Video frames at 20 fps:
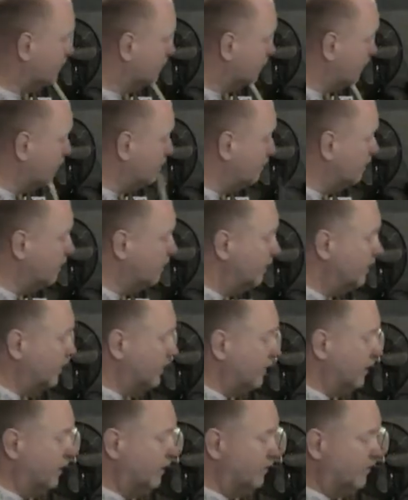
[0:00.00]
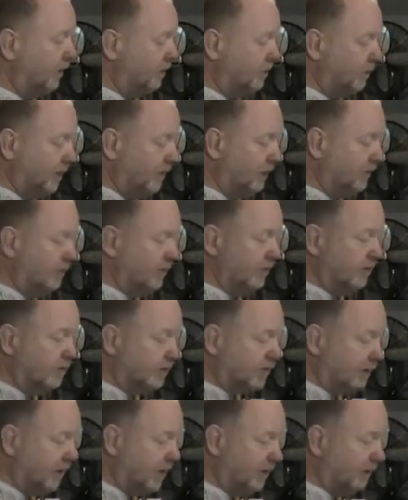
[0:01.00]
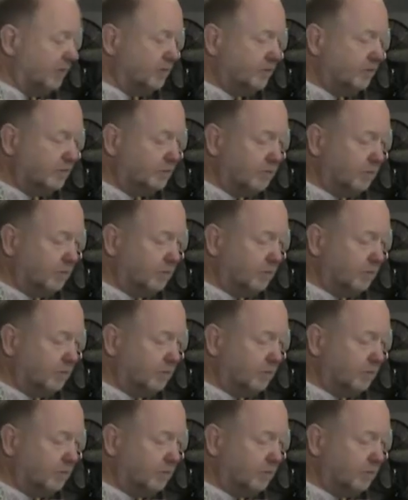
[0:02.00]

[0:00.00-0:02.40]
So if I'm making this sound